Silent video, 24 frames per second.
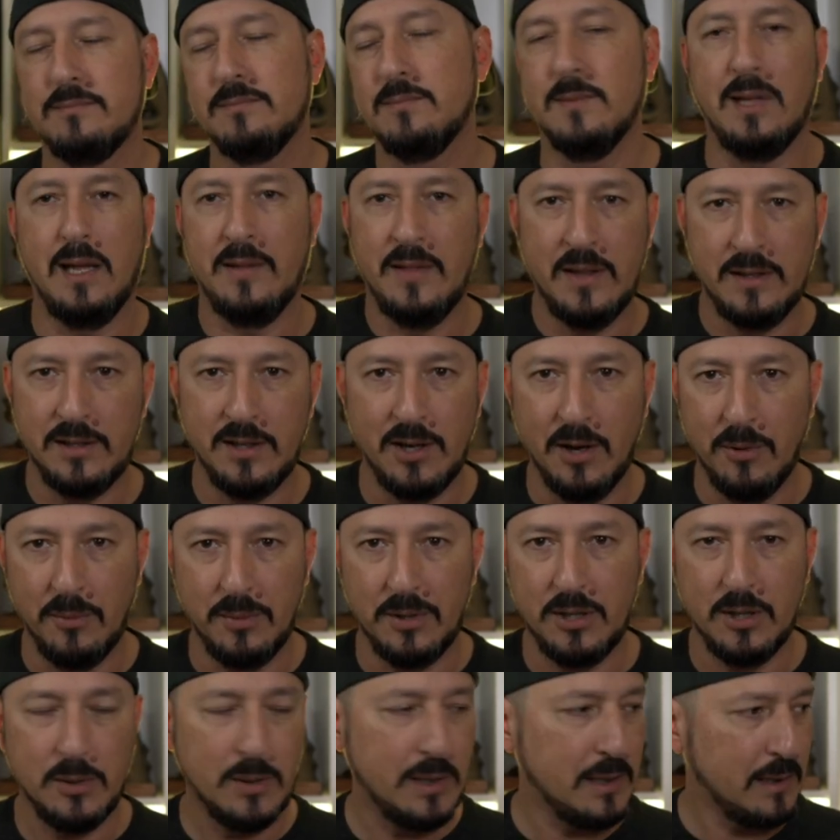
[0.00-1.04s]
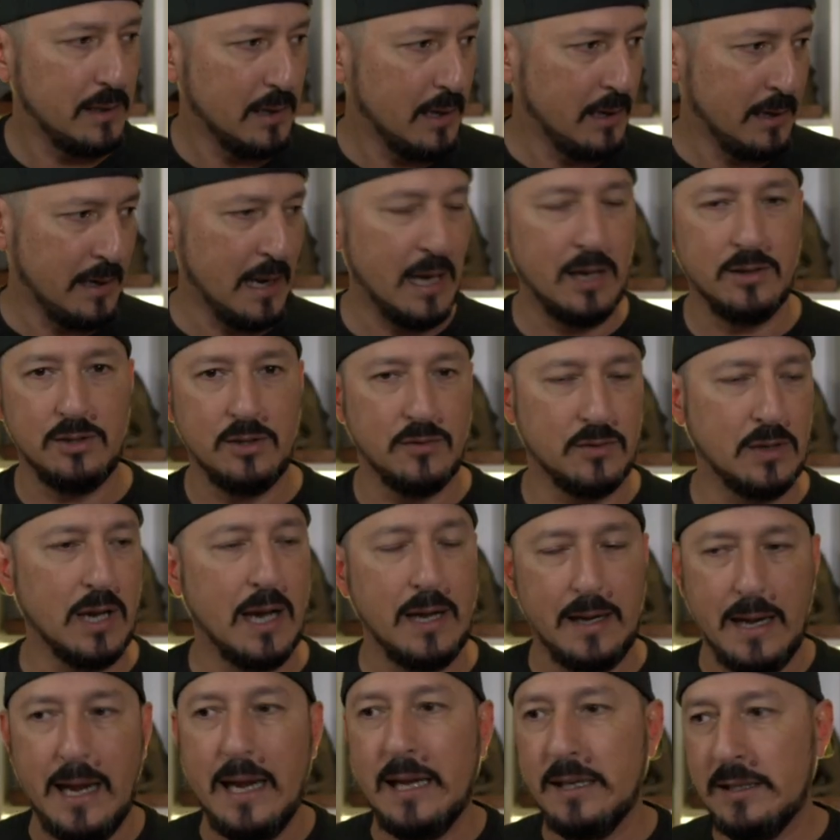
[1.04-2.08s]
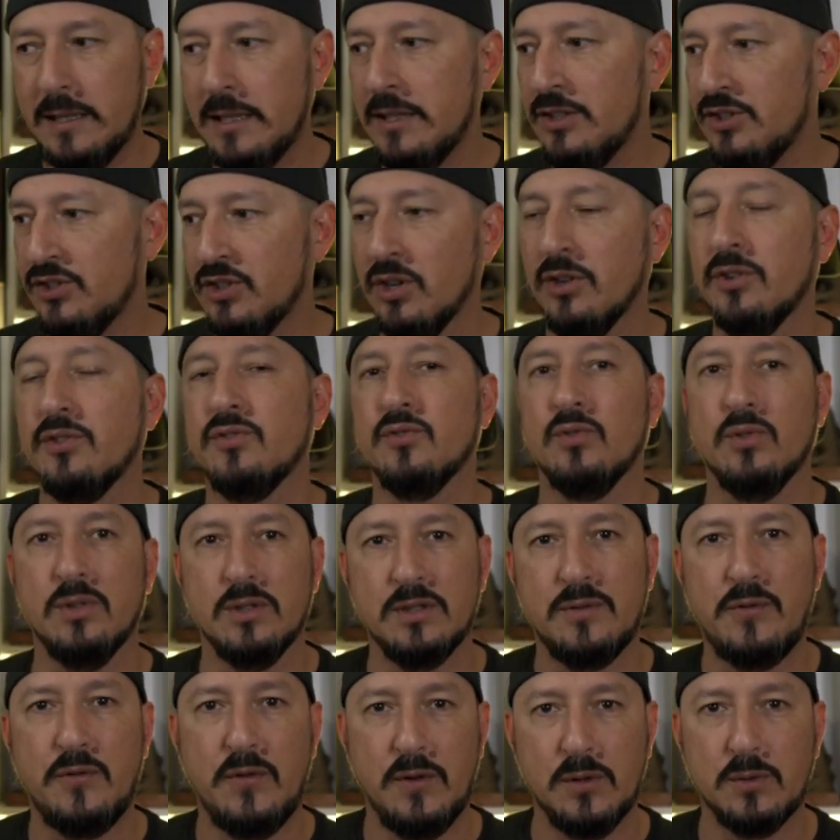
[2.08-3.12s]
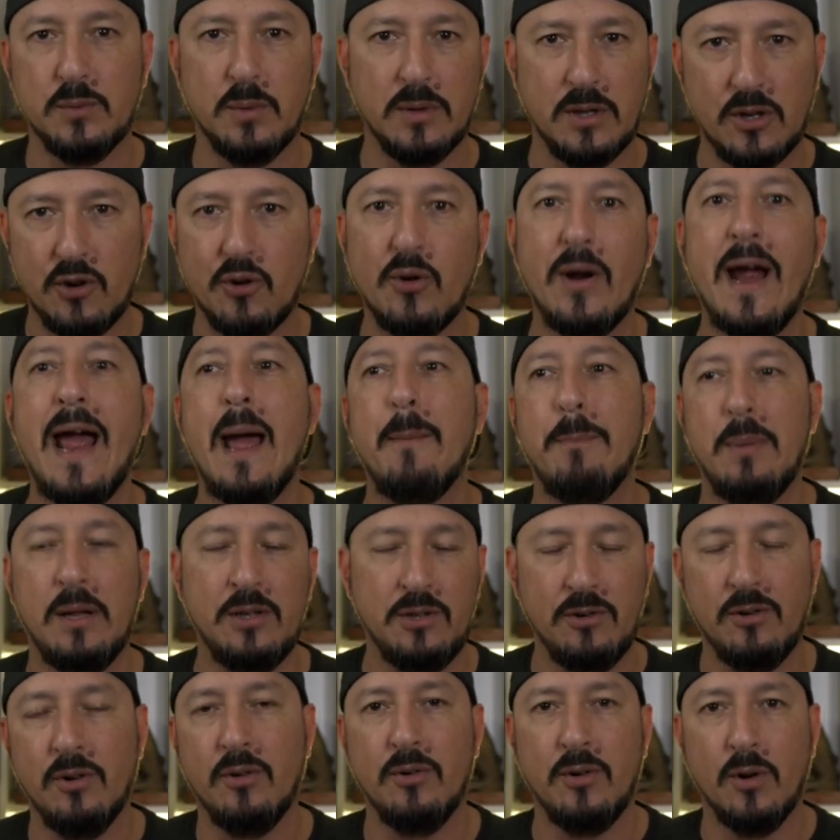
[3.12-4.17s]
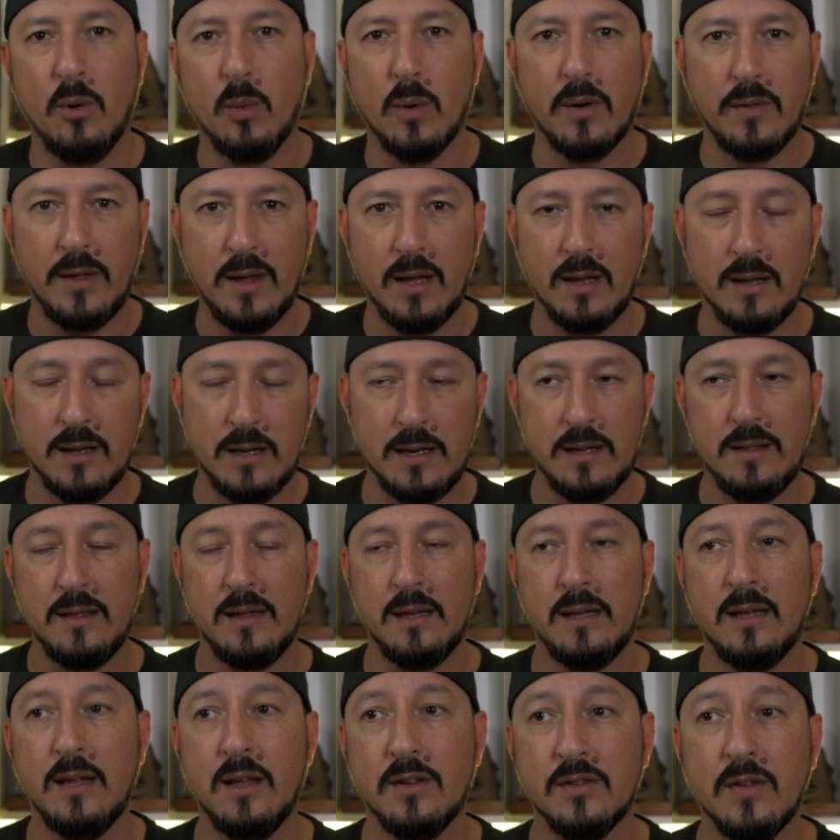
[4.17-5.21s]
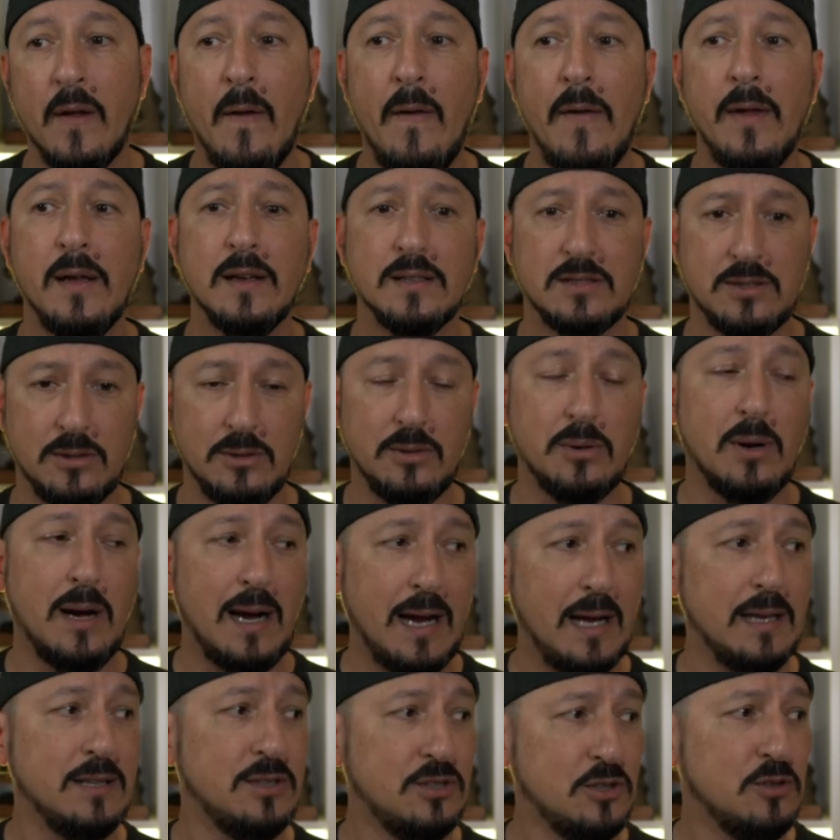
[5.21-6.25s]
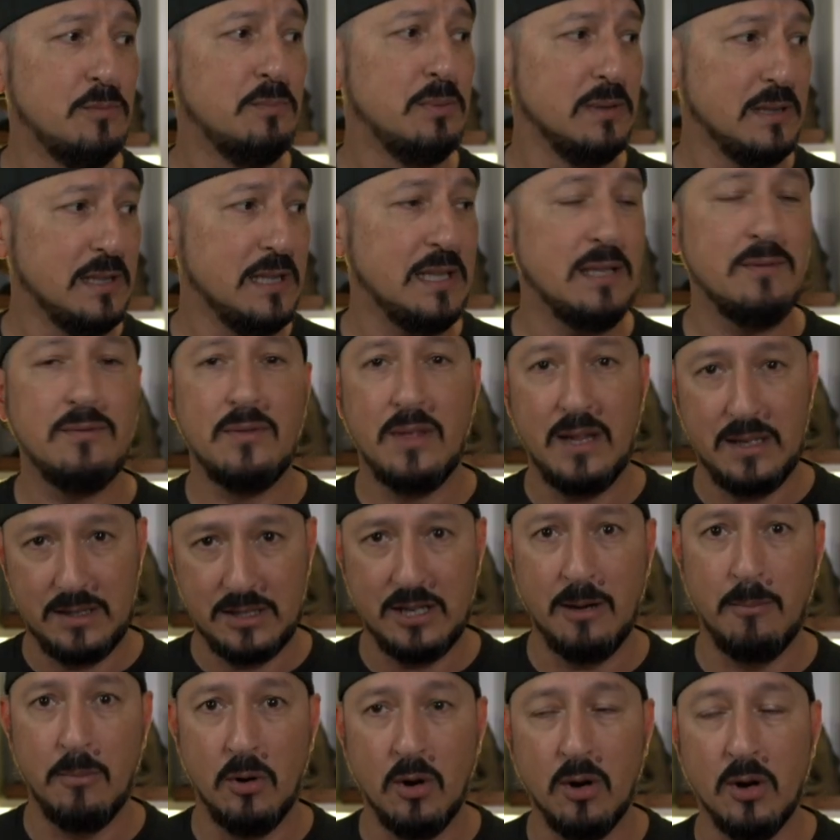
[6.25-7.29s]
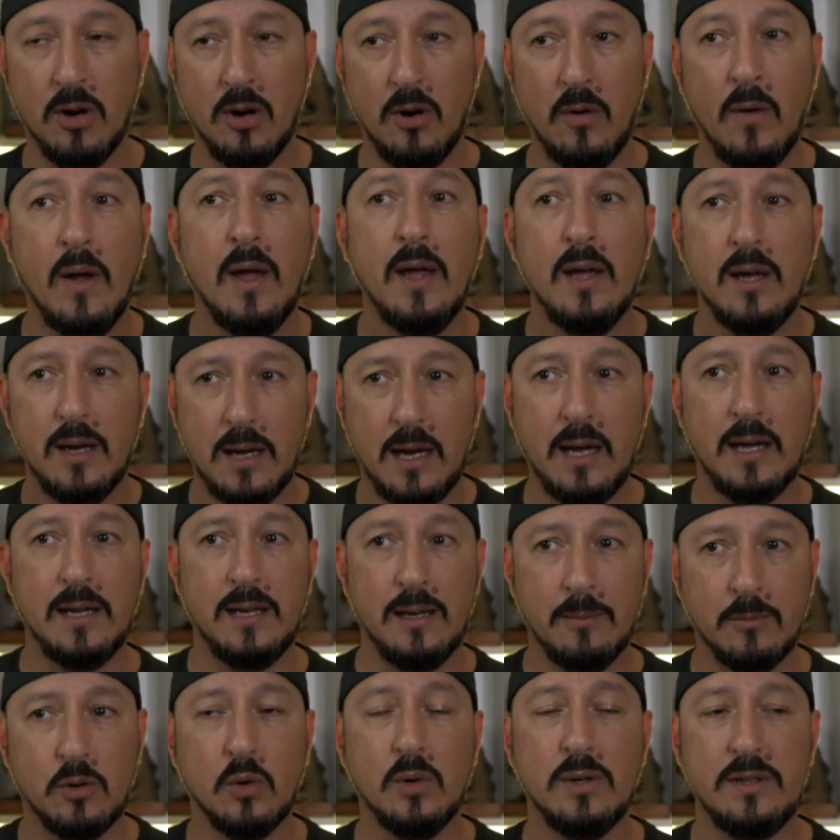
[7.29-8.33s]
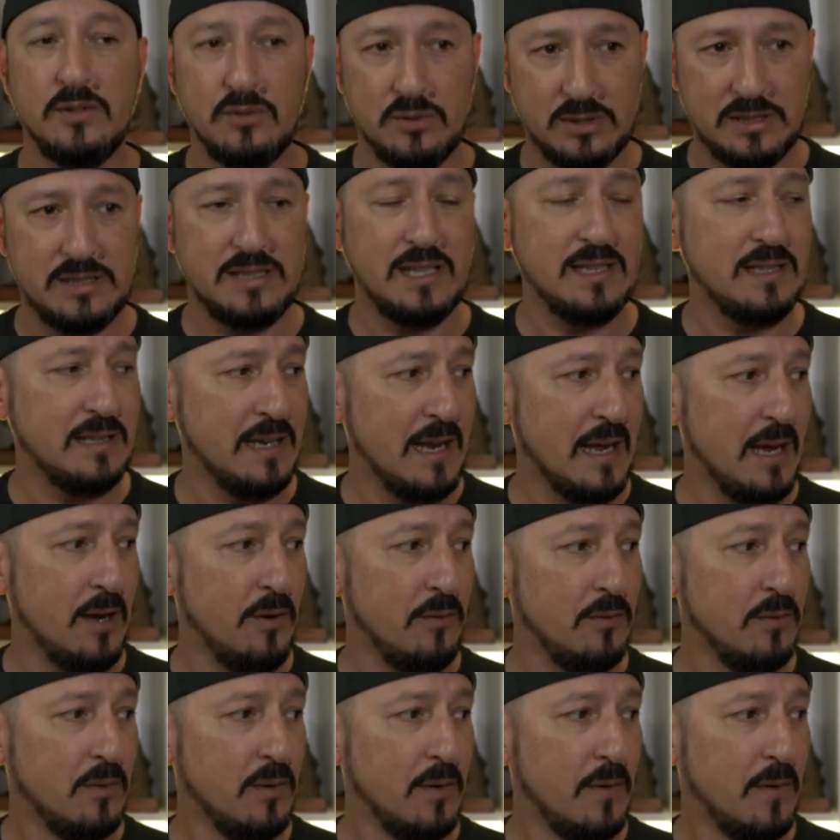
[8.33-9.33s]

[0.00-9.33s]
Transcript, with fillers: And then you don't do it, and now you've got eighteen junk drawers filled with crap, and you don't know where the hell anything is. So I do believe that tomorrow I am going to sit down